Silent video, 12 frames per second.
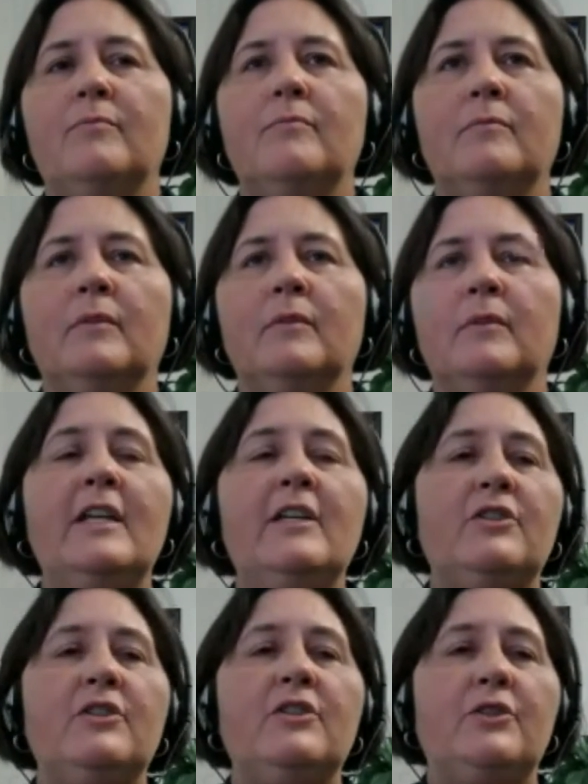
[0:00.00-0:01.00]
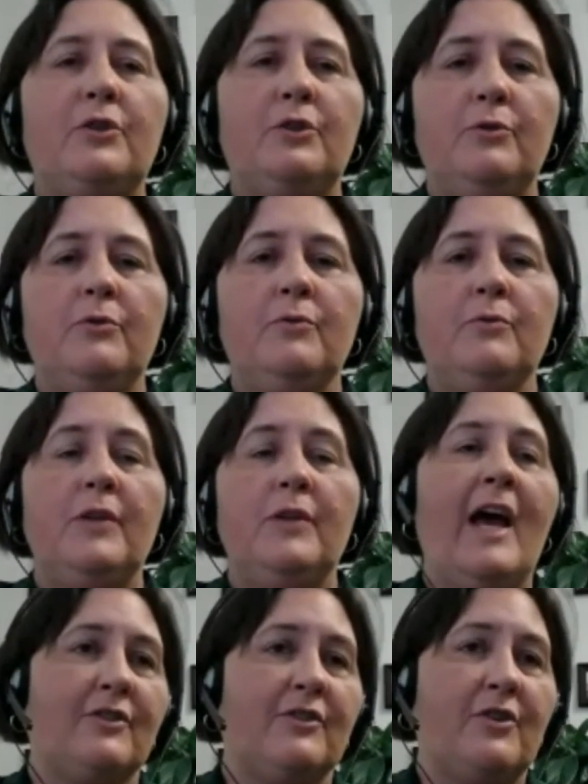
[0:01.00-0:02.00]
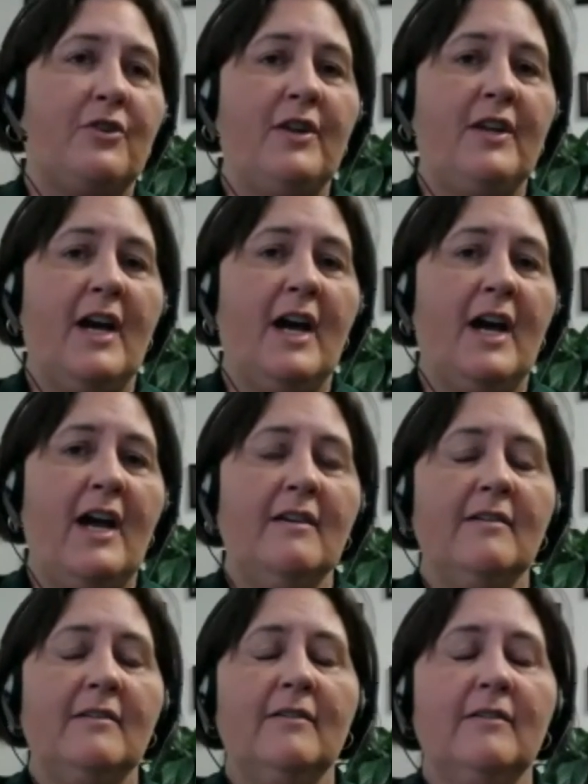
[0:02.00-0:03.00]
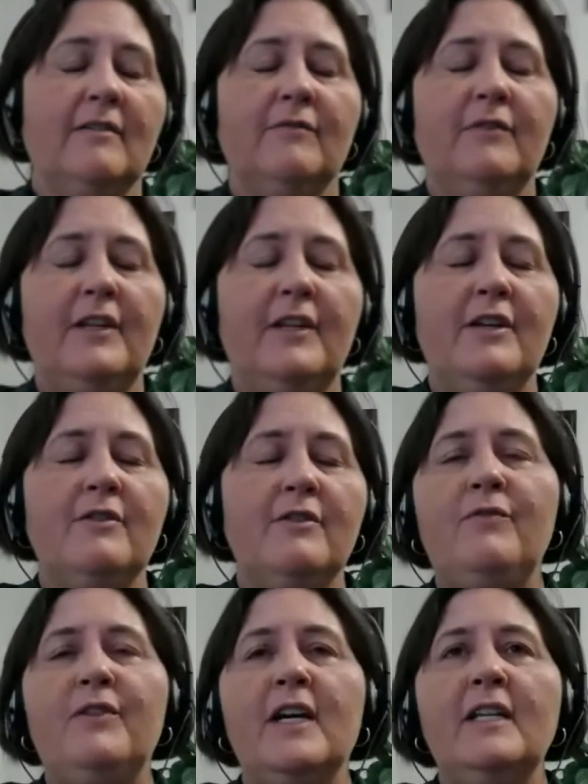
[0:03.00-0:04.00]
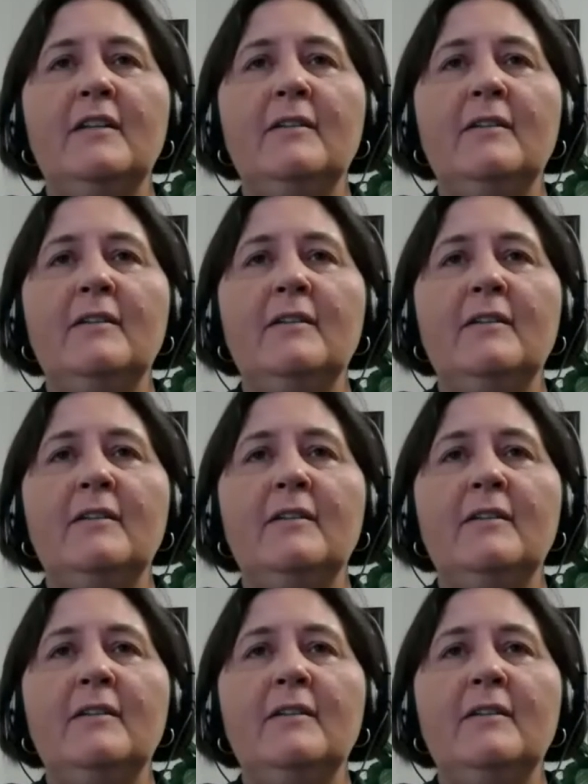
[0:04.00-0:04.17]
links to the Ask the Security Guy videos that we've done.